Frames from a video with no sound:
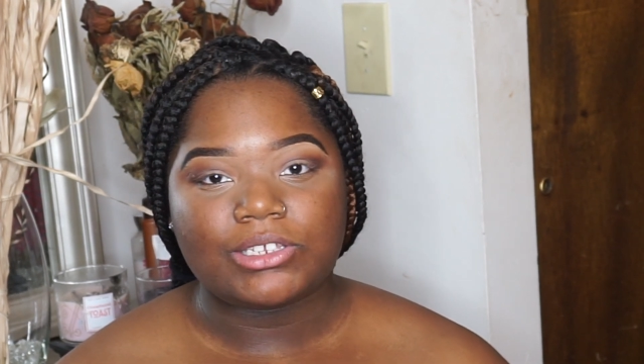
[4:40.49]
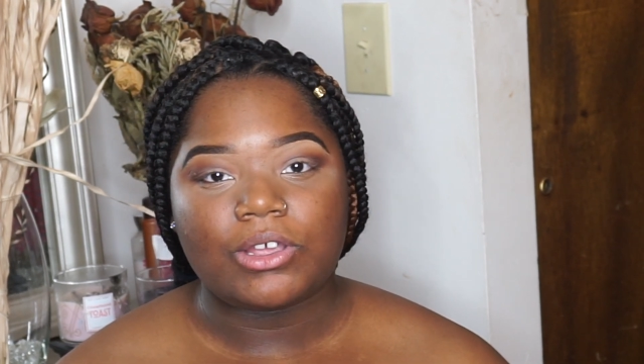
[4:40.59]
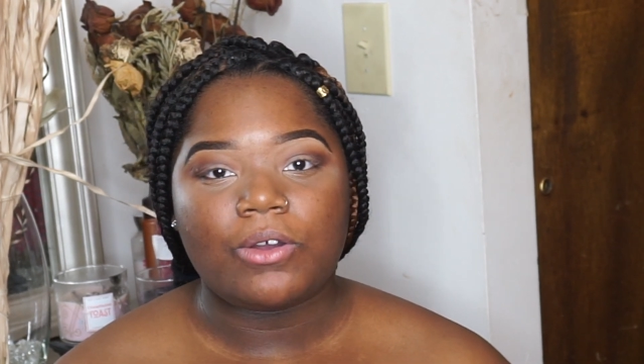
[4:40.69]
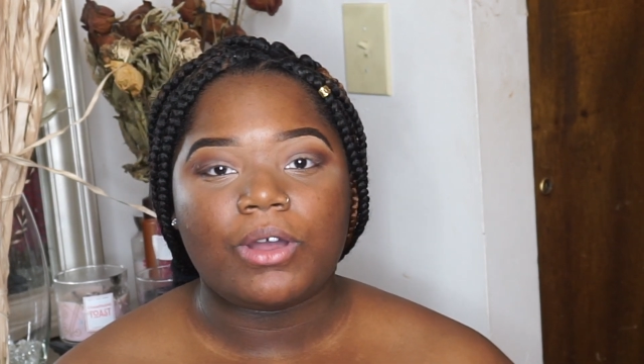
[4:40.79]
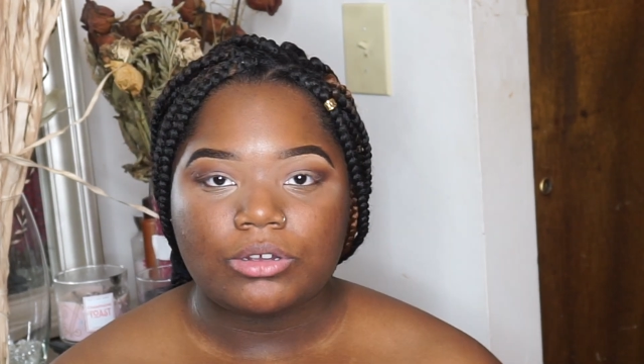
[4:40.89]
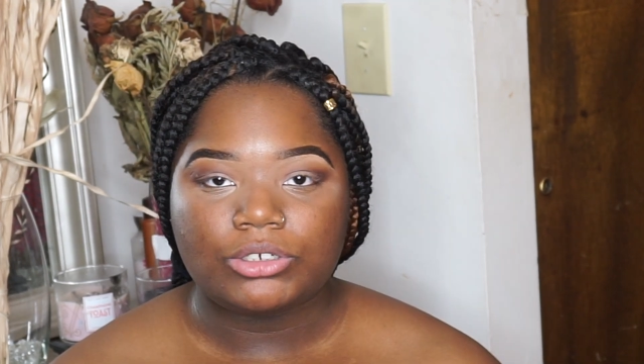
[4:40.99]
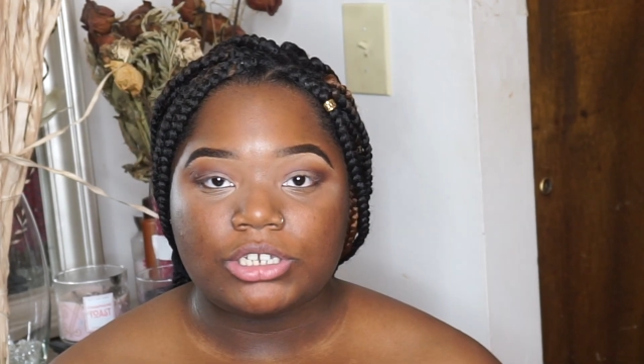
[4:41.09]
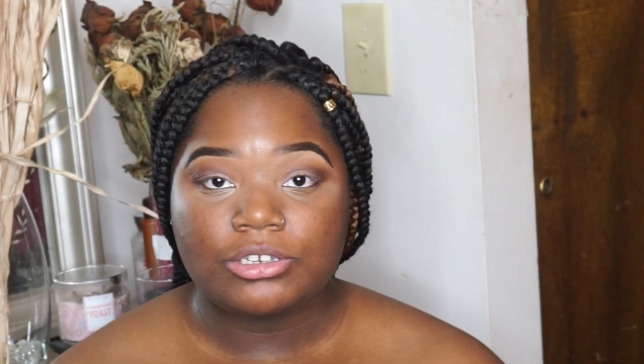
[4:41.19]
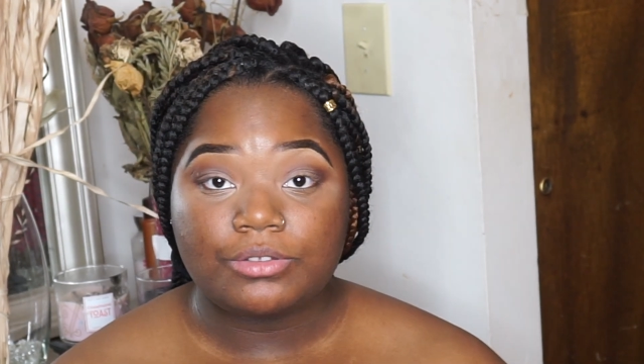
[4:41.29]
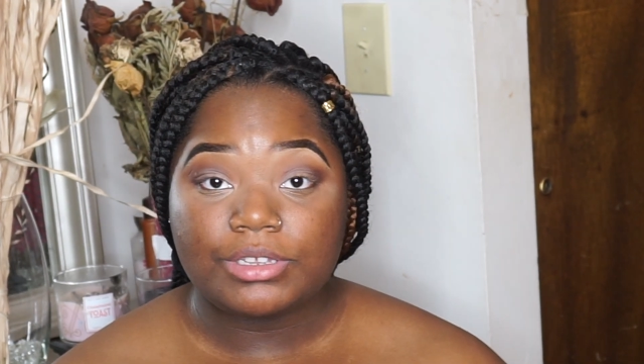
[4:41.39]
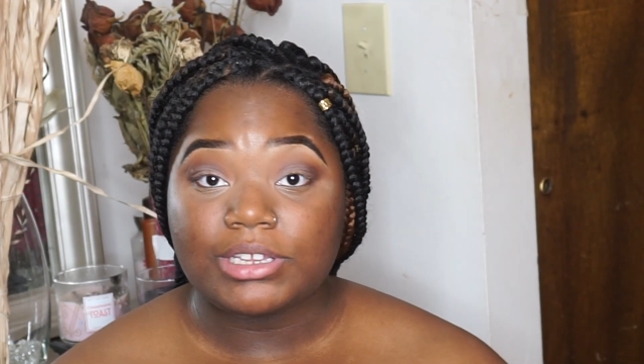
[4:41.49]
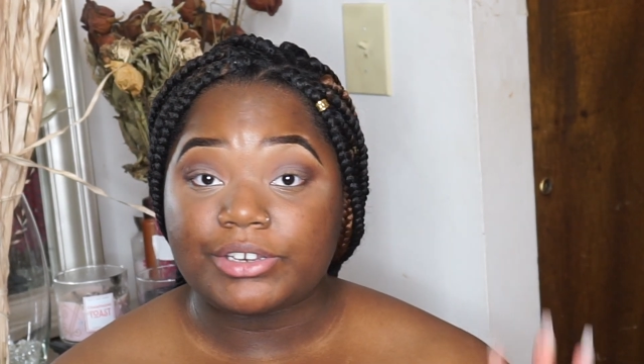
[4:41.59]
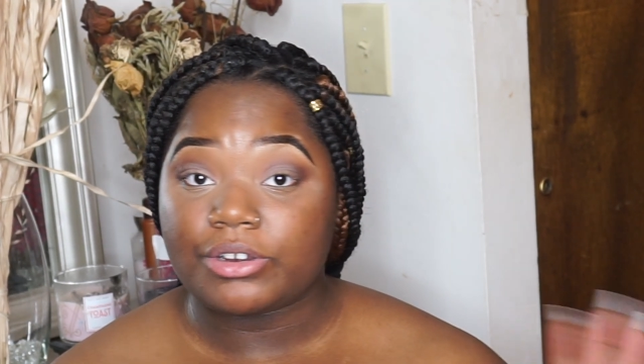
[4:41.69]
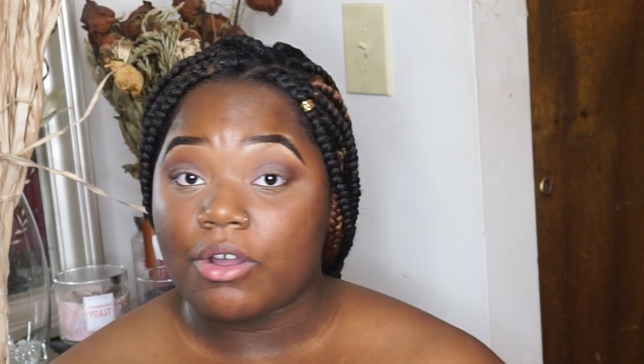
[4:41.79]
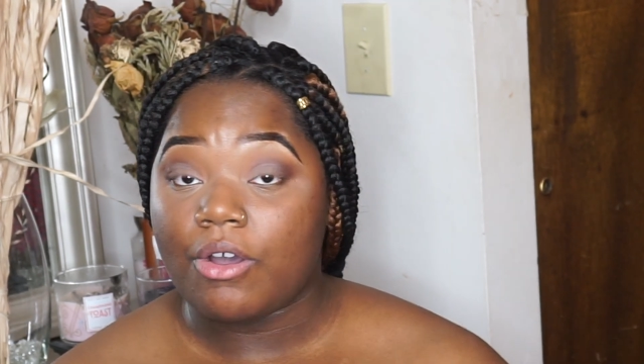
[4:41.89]
so just do this
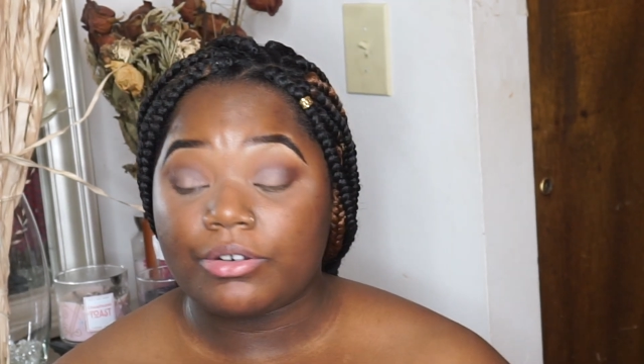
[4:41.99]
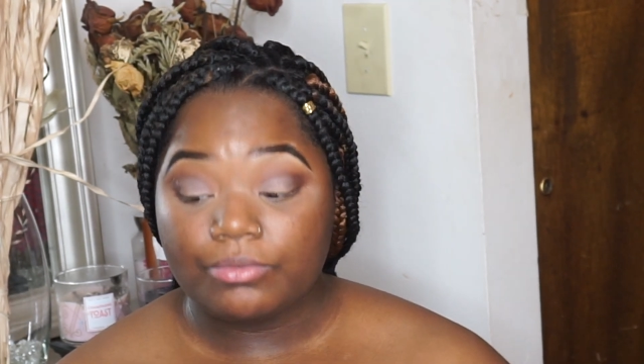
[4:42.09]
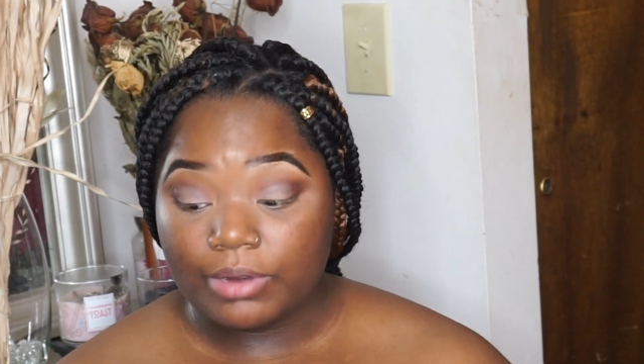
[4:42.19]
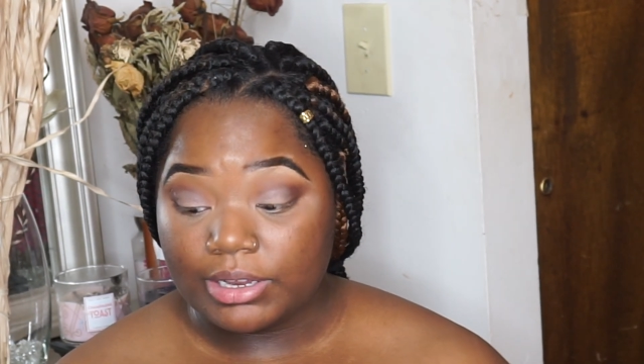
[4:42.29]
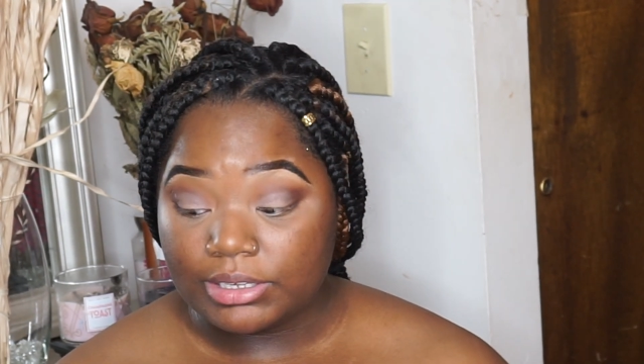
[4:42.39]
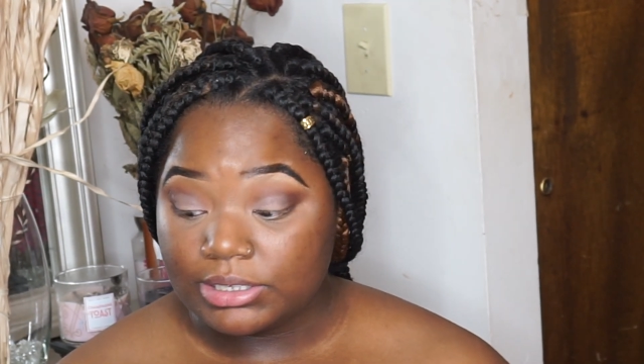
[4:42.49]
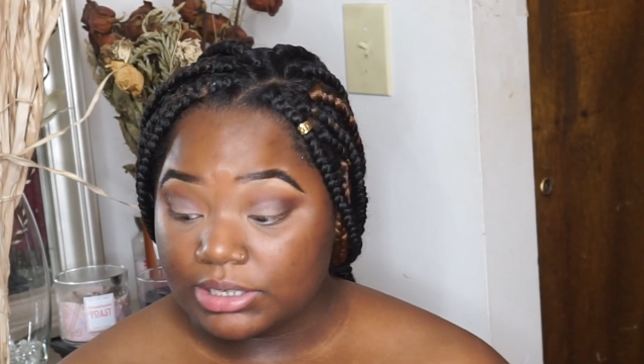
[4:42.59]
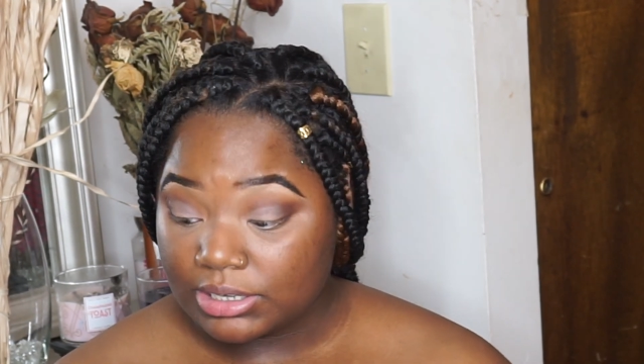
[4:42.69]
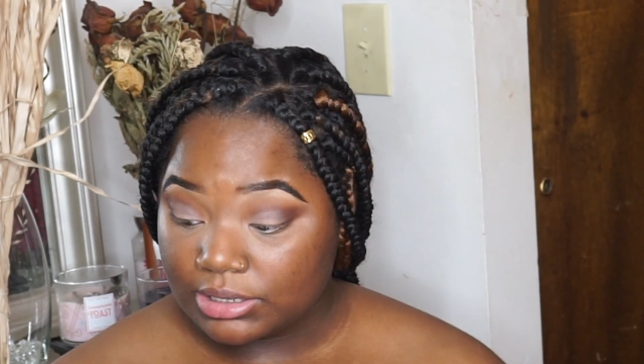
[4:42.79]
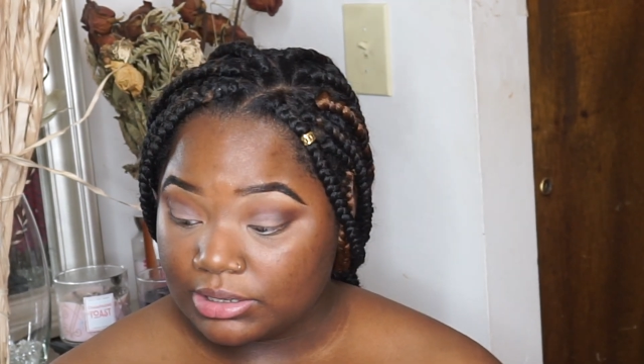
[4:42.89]
at your own risk.